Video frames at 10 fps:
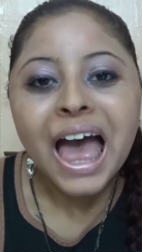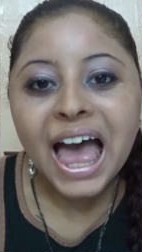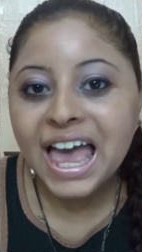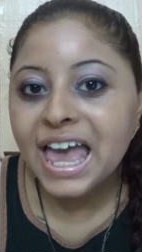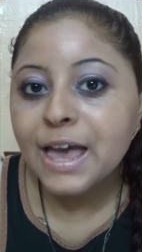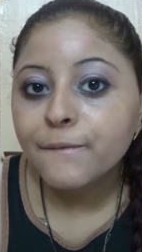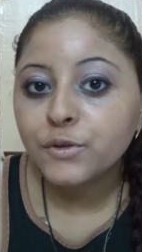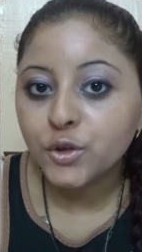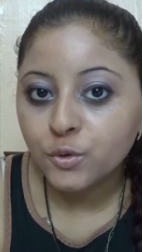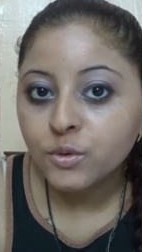I have
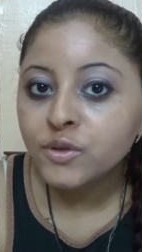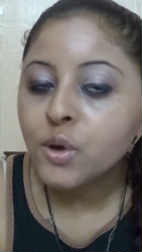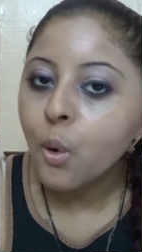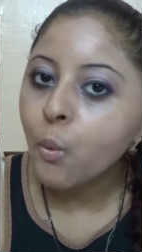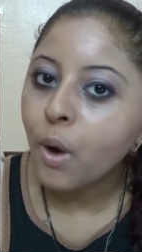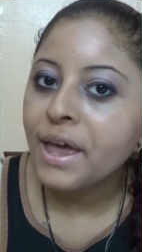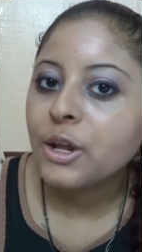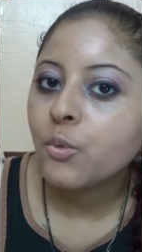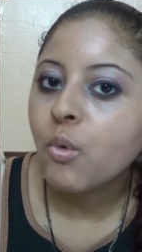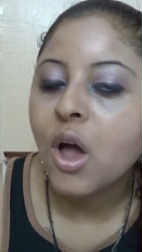used Wet
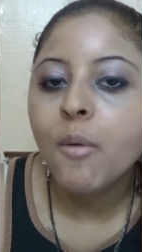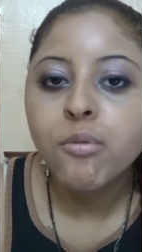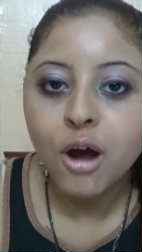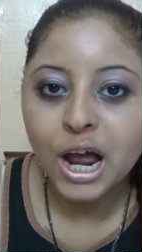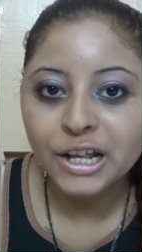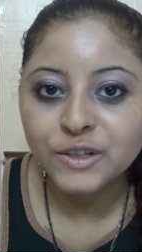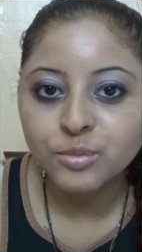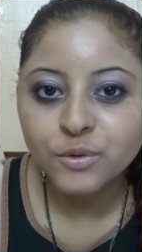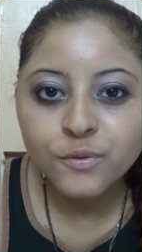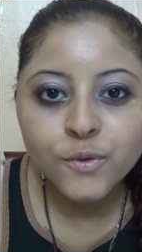n Wild products
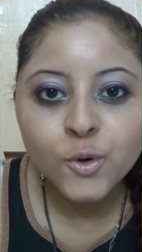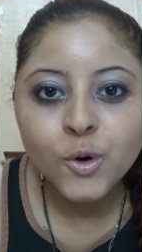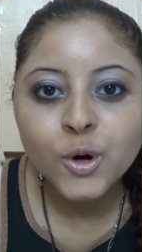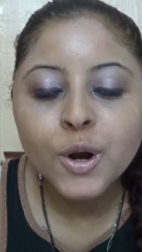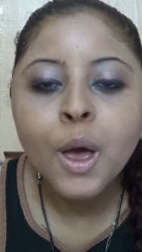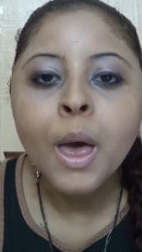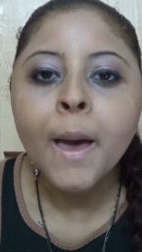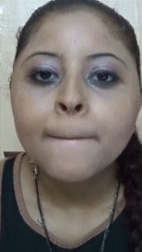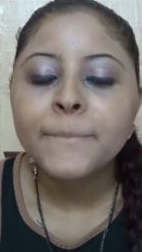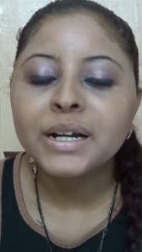before,
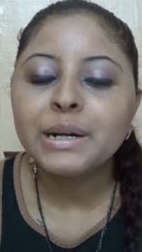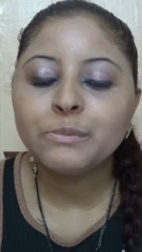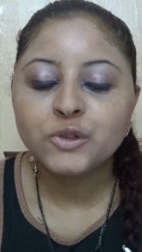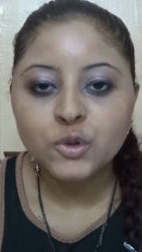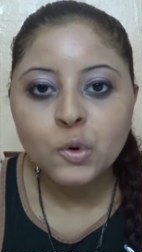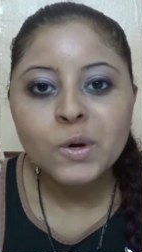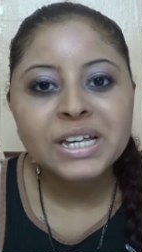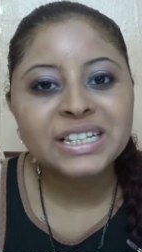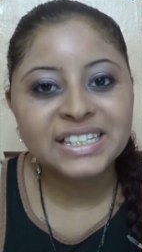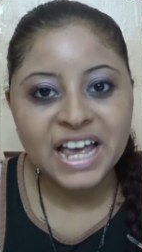but I'm so
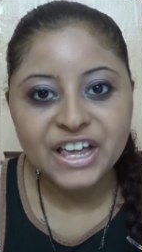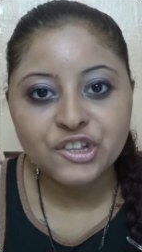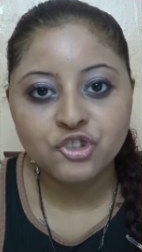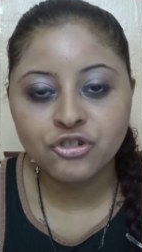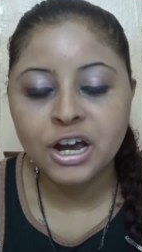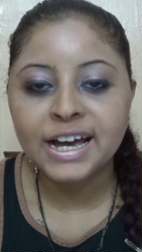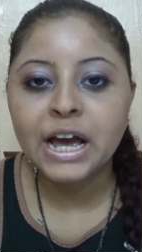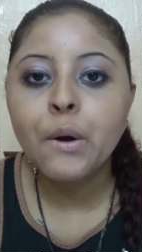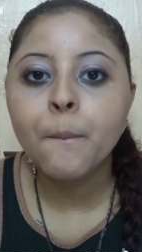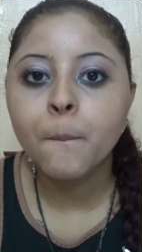excited to try
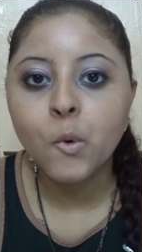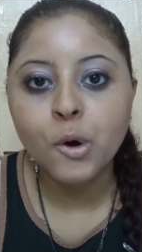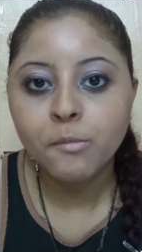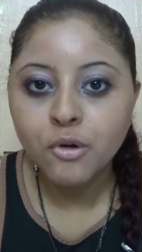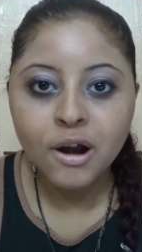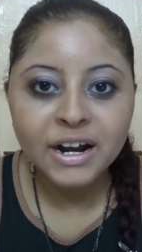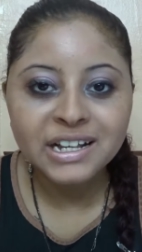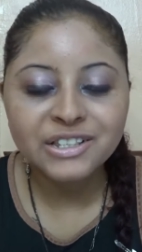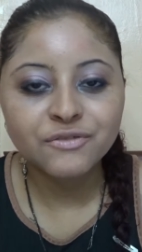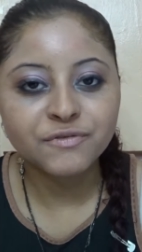out more
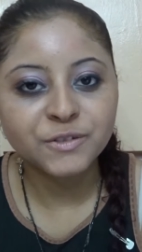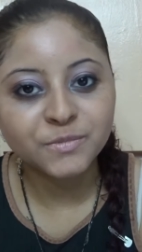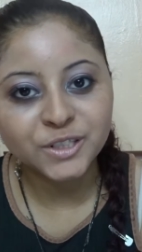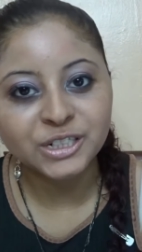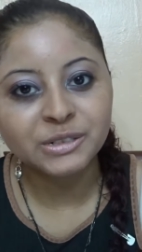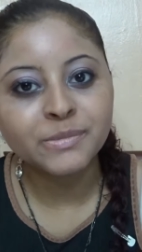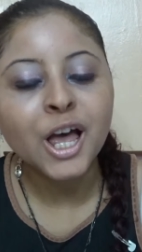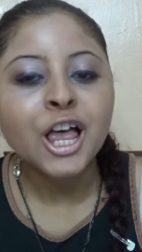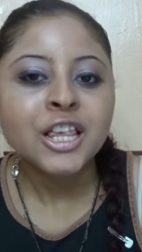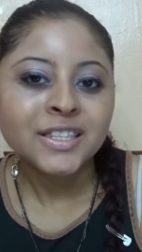products from them,
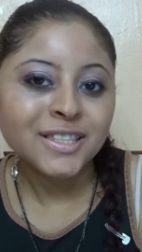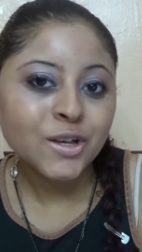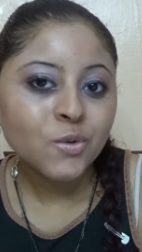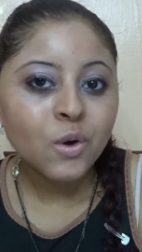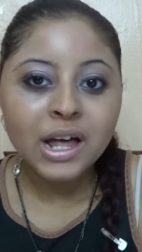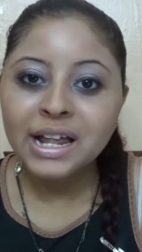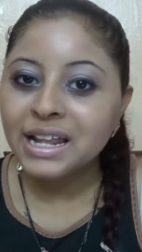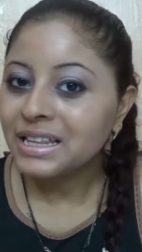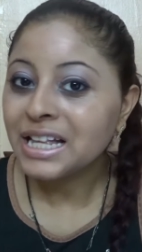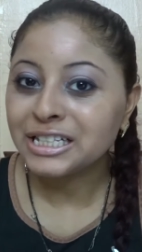so
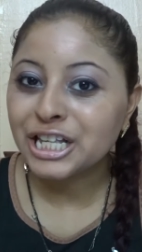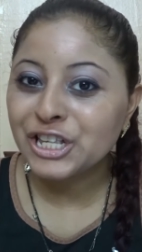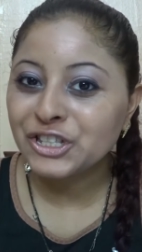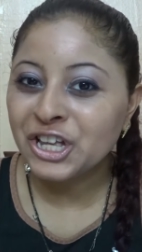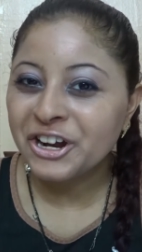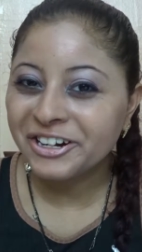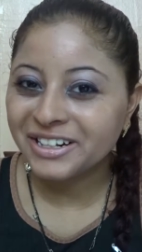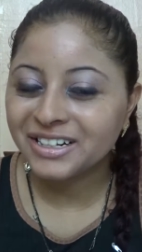let's get started.